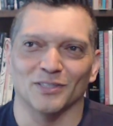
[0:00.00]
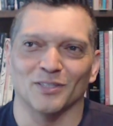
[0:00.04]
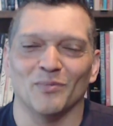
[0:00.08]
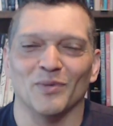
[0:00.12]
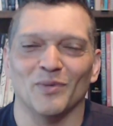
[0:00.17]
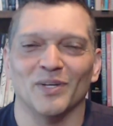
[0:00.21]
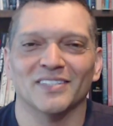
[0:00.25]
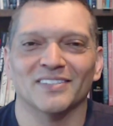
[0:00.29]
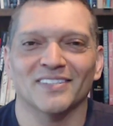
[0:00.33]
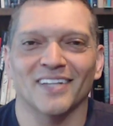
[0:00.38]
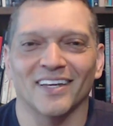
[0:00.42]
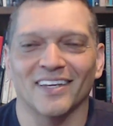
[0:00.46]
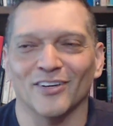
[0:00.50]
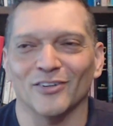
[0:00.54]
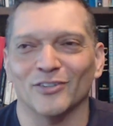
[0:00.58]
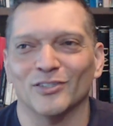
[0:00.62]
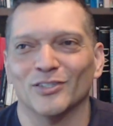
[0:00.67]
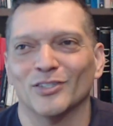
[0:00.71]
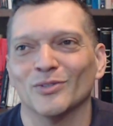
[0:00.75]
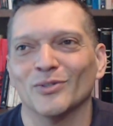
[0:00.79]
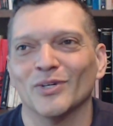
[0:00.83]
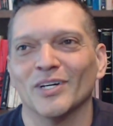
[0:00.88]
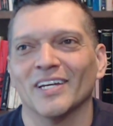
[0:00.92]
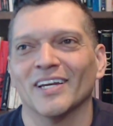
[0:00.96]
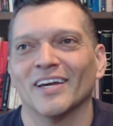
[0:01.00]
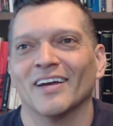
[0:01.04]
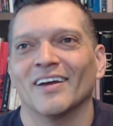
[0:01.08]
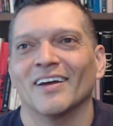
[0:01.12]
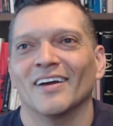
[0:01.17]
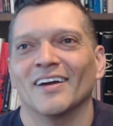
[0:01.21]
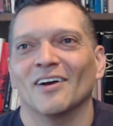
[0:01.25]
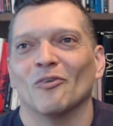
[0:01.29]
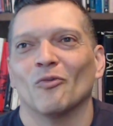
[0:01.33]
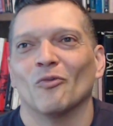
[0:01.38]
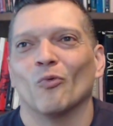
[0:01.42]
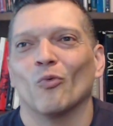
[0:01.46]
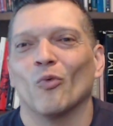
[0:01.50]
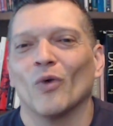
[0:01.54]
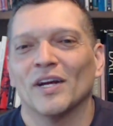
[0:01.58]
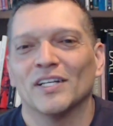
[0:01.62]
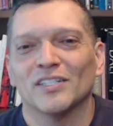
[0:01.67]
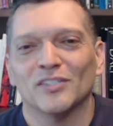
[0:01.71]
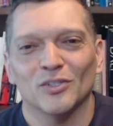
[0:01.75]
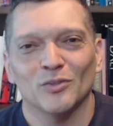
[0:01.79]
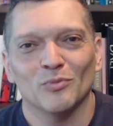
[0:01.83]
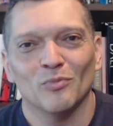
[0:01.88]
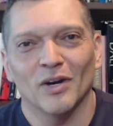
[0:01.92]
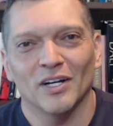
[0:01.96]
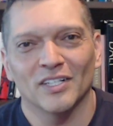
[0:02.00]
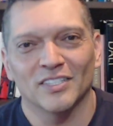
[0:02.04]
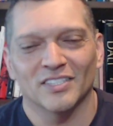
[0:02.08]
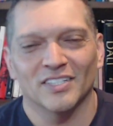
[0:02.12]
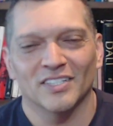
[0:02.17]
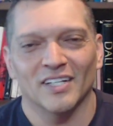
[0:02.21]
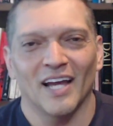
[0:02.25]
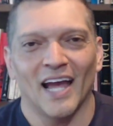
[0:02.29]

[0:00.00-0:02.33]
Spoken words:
It means like you're doing way too much